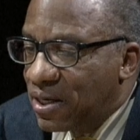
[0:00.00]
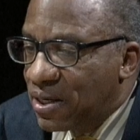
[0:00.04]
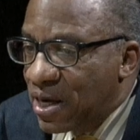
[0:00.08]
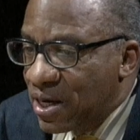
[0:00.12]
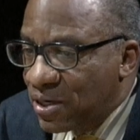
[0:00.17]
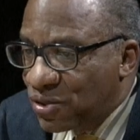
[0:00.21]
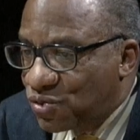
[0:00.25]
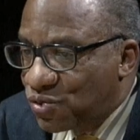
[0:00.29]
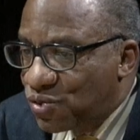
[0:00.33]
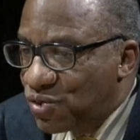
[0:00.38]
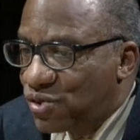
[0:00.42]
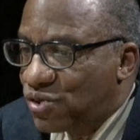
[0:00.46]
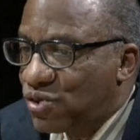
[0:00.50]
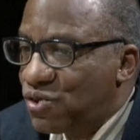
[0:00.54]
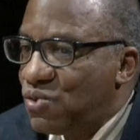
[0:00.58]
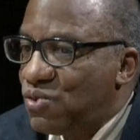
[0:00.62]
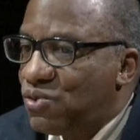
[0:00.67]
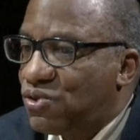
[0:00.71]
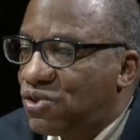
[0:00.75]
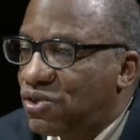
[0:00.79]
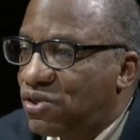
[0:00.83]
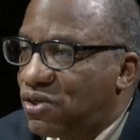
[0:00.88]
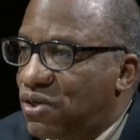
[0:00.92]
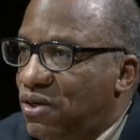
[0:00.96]

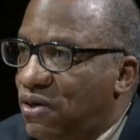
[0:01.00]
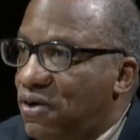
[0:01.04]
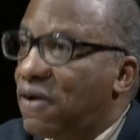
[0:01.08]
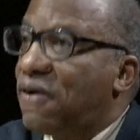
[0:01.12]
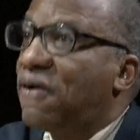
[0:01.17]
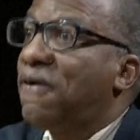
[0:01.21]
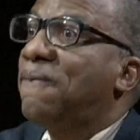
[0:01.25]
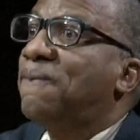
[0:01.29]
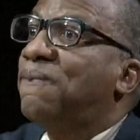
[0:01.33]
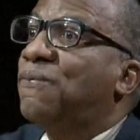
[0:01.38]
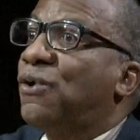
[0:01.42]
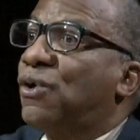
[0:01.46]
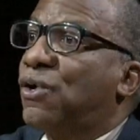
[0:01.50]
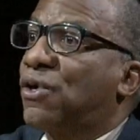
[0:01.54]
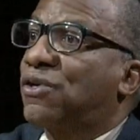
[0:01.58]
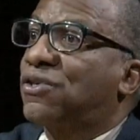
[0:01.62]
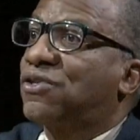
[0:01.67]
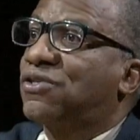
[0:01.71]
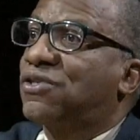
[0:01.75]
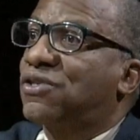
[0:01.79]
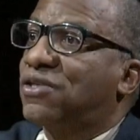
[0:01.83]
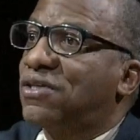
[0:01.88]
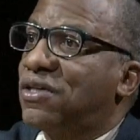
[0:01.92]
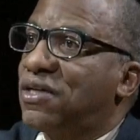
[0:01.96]
introduced
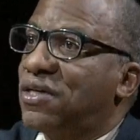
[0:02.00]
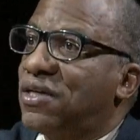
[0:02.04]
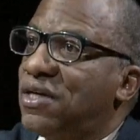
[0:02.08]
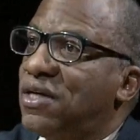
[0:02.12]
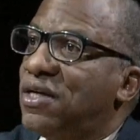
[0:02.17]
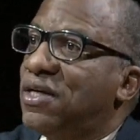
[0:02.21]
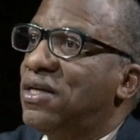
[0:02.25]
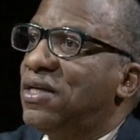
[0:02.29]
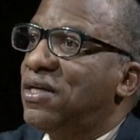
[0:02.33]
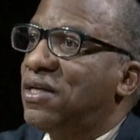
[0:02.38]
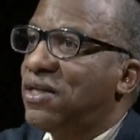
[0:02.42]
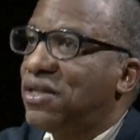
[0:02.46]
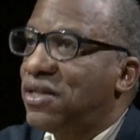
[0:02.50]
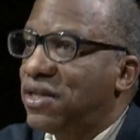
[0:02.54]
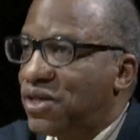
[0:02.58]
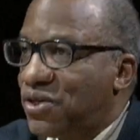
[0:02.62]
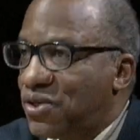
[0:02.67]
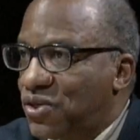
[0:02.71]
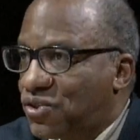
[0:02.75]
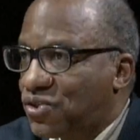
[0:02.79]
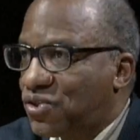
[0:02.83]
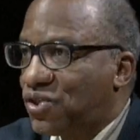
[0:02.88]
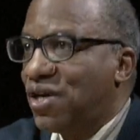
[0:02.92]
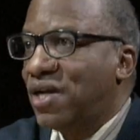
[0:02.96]
books, right.
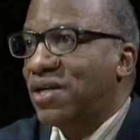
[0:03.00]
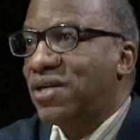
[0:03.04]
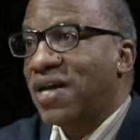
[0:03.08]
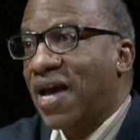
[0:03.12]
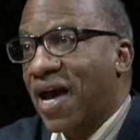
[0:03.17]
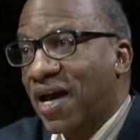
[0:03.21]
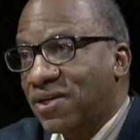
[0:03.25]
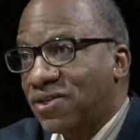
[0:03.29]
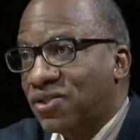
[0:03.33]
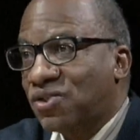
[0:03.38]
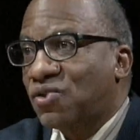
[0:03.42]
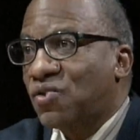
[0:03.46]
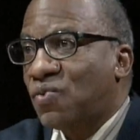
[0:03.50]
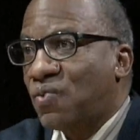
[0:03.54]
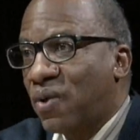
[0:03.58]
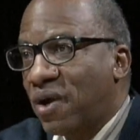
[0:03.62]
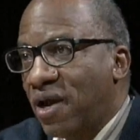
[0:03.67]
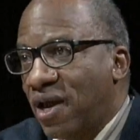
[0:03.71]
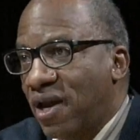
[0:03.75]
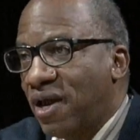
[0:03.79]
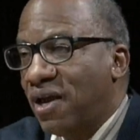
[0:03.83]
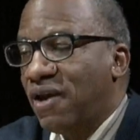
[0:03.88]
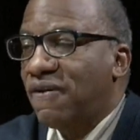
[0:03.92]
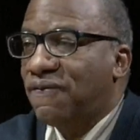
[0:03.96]
literature, and that's the
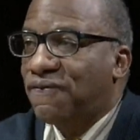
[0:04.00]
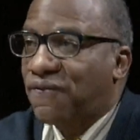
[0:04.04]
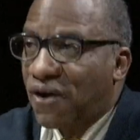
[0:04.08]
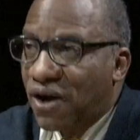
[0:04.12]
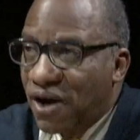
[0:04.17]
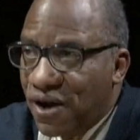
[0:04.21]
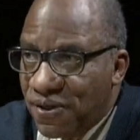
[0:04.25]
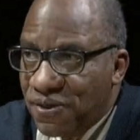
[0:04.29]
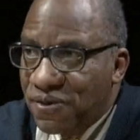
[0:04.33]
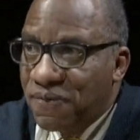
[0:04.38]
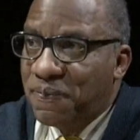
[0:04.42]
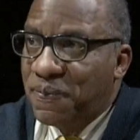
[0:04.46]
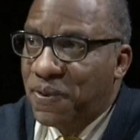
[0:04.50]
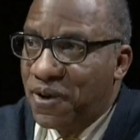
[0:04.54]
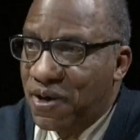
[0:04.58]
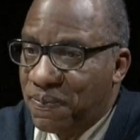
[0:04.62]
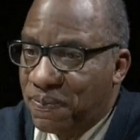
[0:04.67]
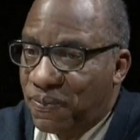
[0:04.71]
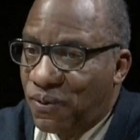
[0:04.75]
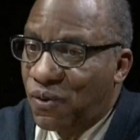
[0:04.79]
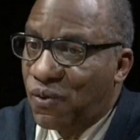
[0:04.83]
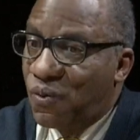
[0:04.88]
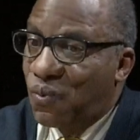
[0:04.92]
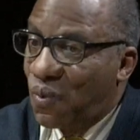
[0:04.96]
way for other
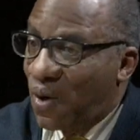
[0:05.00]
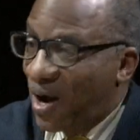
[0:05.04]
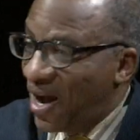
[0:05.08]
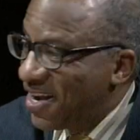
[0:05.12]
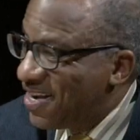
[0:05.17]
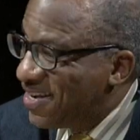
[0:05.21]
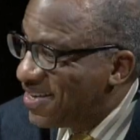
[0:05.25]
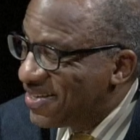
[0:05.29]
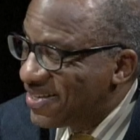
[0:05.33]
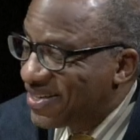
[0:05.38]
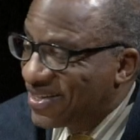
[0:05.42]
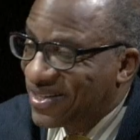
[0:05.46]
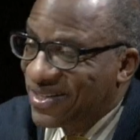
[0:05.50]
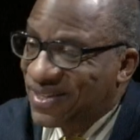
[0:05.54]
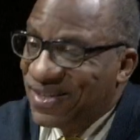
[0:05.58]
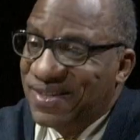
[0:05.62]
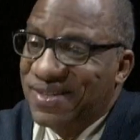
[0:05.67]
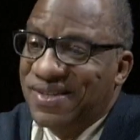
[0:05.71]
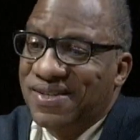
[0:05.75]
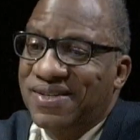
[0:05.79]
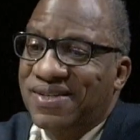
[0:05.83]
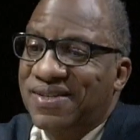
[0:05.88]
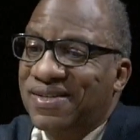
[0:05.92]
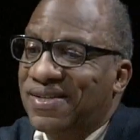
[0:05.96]
people, whites
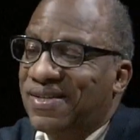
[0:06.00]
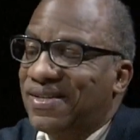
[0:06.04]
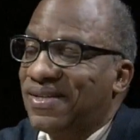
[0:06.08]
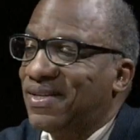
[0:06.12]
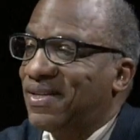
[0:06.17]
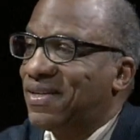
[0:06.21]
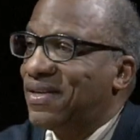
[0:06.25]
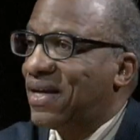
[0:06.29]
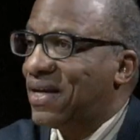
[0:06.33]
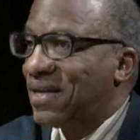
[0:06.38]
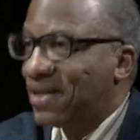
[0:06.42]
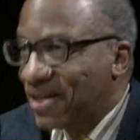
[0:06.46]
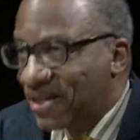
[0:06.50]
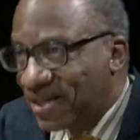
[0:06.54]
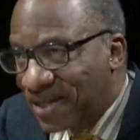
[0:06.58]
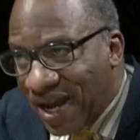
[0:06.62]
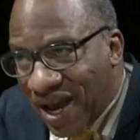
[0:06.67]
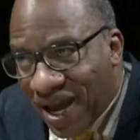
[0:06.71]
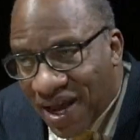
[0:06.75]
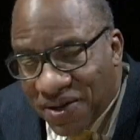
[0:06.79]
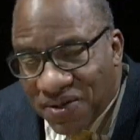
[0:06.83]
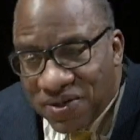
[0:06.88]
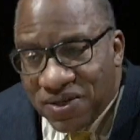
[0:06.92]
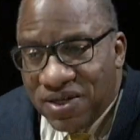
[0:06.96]
and
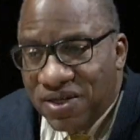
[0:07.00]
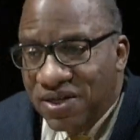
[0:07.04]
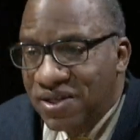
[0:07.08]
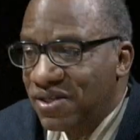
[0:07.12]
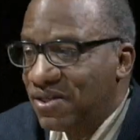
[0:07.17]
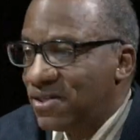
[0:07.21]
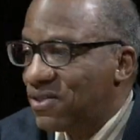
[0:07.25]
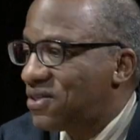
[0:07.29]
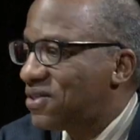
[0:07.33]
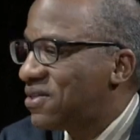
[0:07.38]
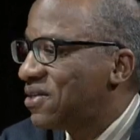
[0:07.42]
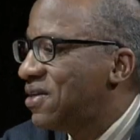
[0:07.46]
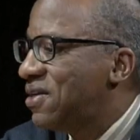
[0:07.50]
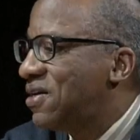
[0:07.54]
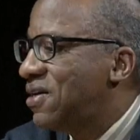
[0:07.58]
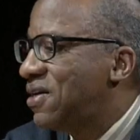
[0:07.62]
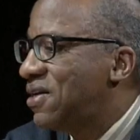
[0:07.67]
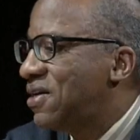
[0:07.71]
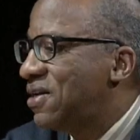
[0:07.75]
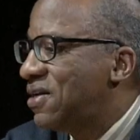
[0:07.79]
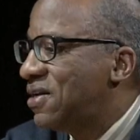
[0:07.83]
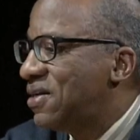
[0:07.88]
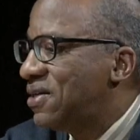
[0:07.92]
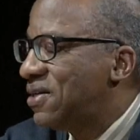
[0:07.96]
Italians,
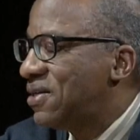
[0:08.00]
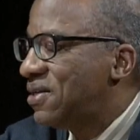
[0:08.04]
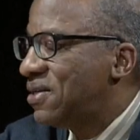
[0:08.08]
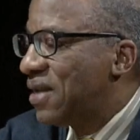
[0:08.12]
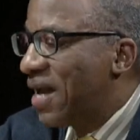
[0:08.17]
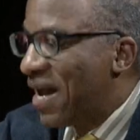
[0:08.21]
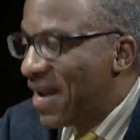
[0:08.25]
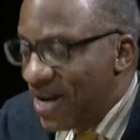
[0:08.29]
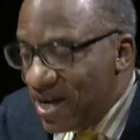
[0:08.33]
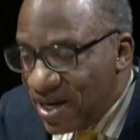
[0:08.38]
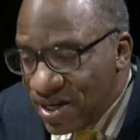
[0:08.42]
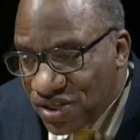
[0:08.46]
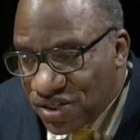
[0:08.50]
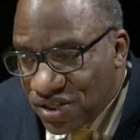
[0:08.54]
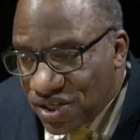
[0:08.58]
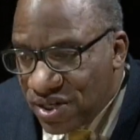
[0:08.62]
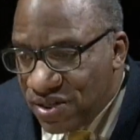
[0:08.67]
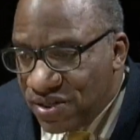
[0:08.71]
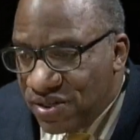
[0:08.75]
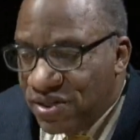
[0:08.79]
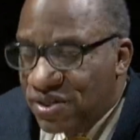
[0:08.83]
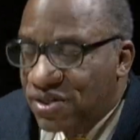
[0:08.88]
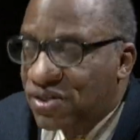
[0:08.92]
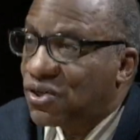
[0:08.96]

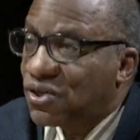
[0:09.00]
Asians,